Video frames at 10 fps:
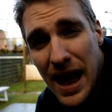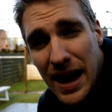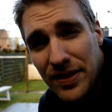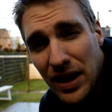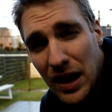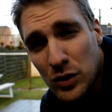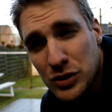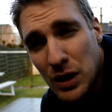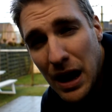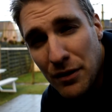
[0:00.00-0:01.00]
And I
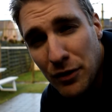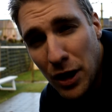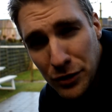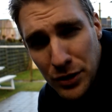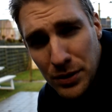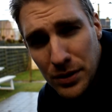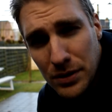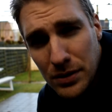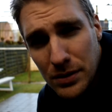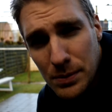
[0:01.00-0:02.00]
also have other
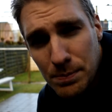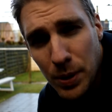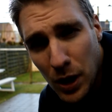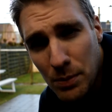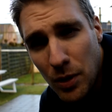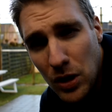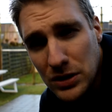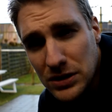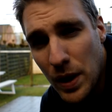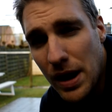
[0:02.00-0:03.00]
pull-up
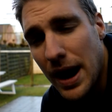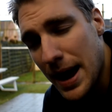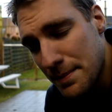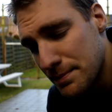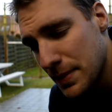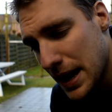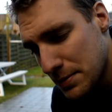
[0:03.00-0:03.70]
bars where I am